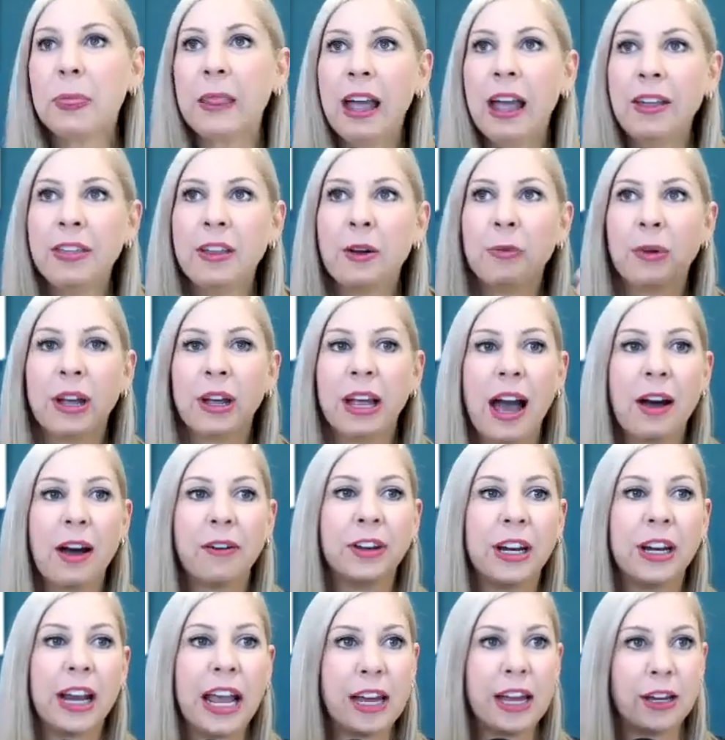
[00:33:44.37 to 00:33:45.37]
And then we have
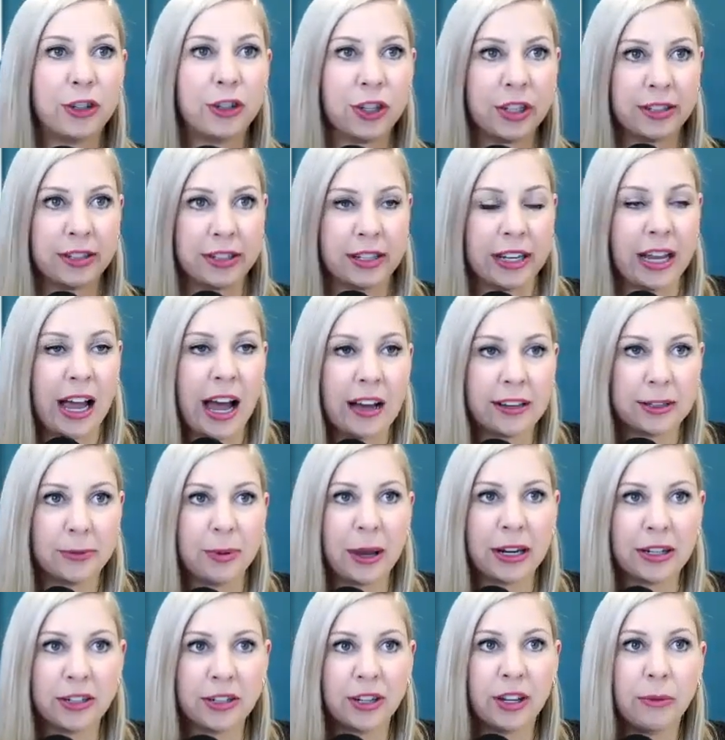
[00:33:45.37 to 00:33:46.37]
an agency
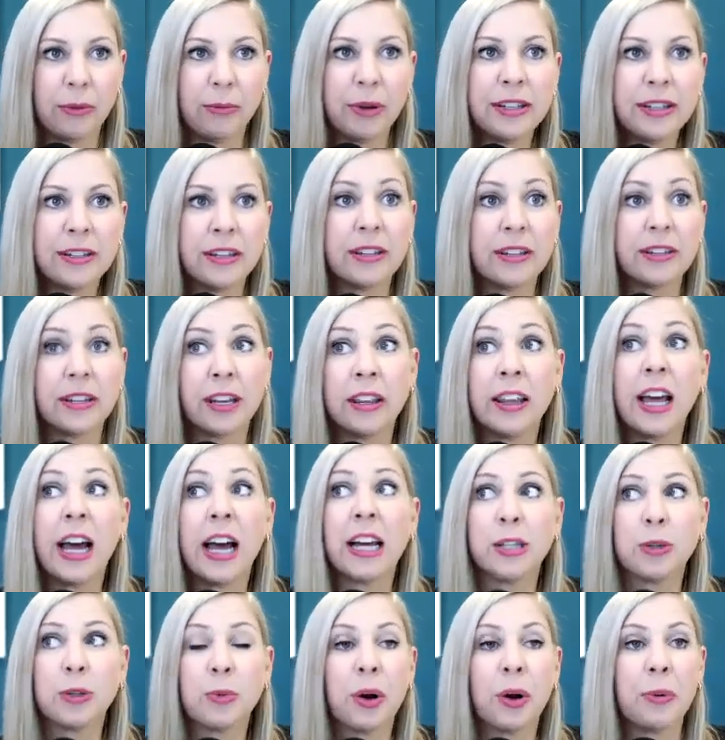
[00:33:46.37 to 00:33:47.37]
aspect to the business. And
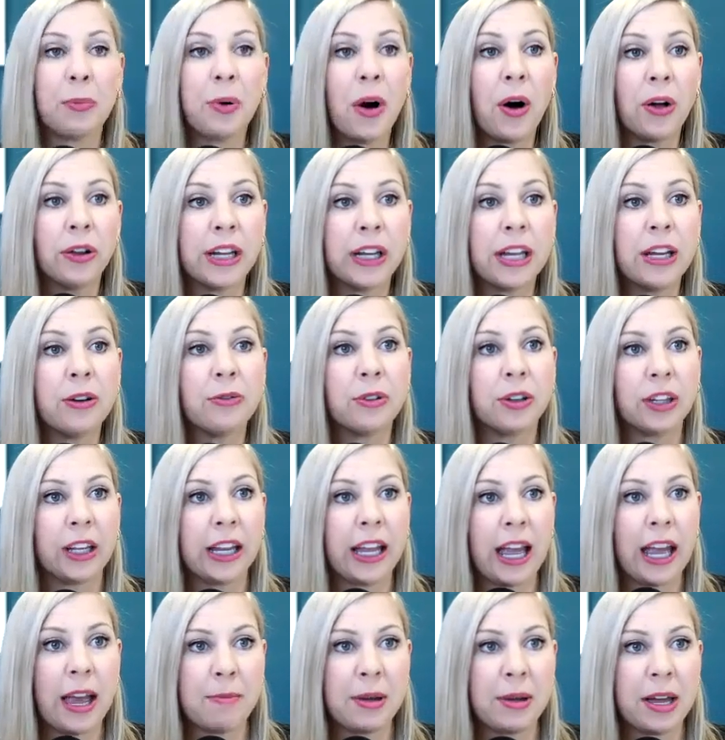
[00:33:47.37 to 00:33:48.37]
that's where Pauline really
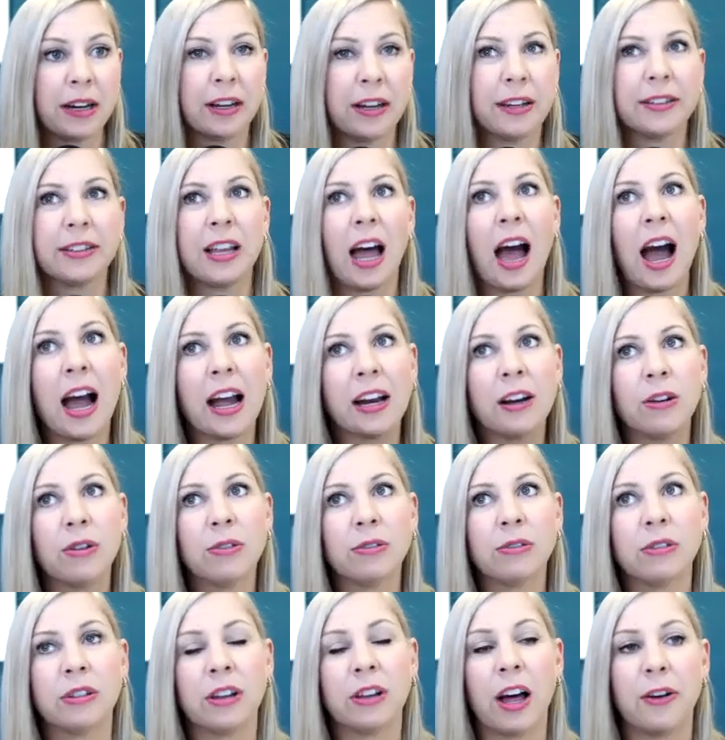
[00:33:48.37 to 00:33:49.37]
came in, because I
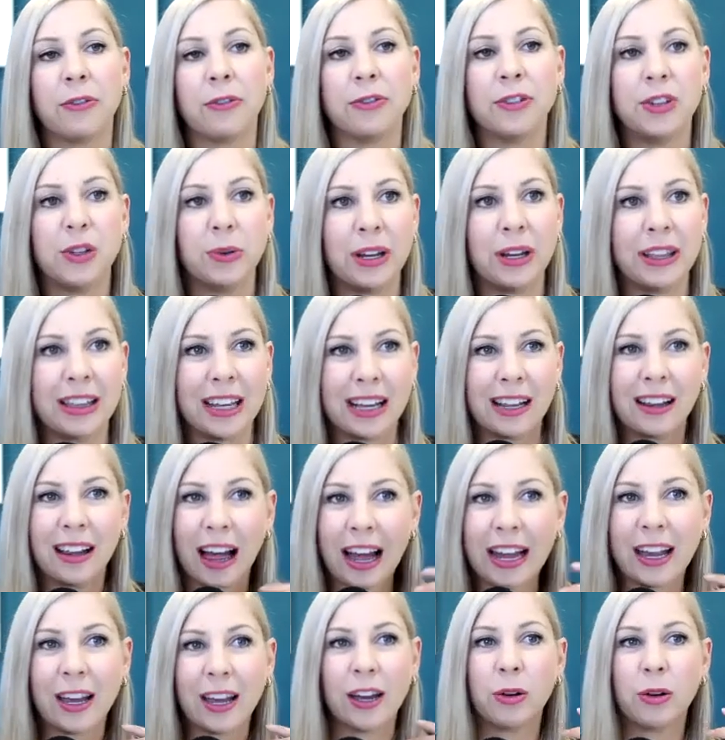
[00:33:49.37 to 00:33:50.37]
don't love doing the
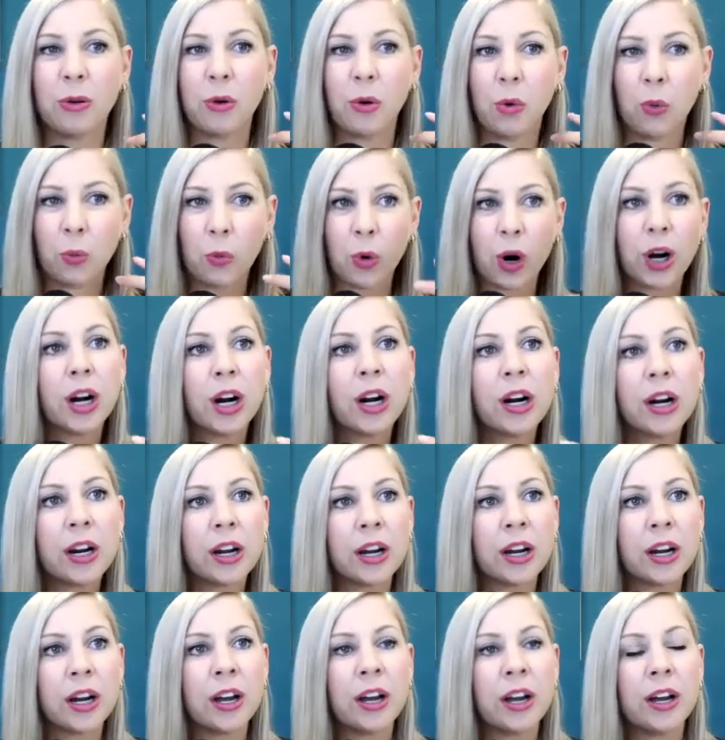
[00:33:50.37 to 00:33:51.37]
client
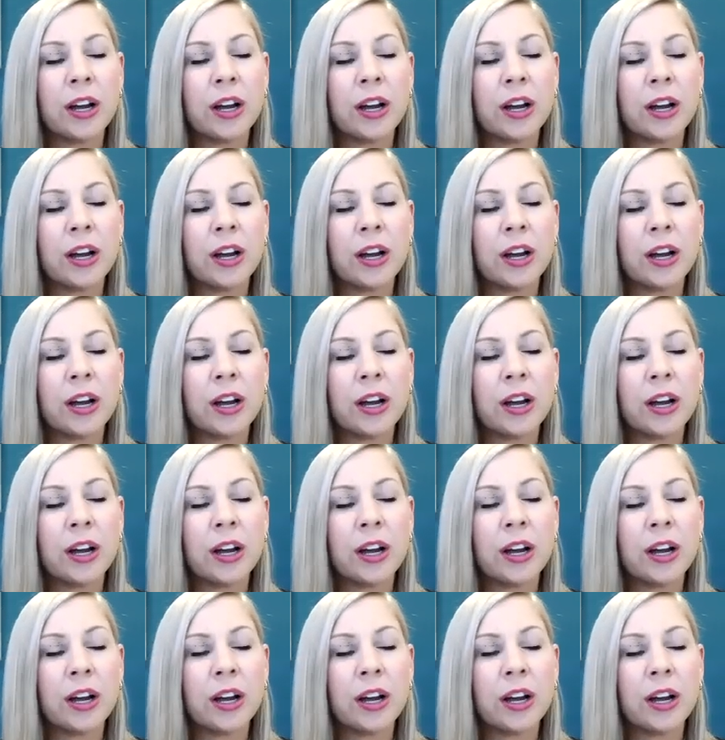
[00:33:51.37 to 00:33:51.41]
work.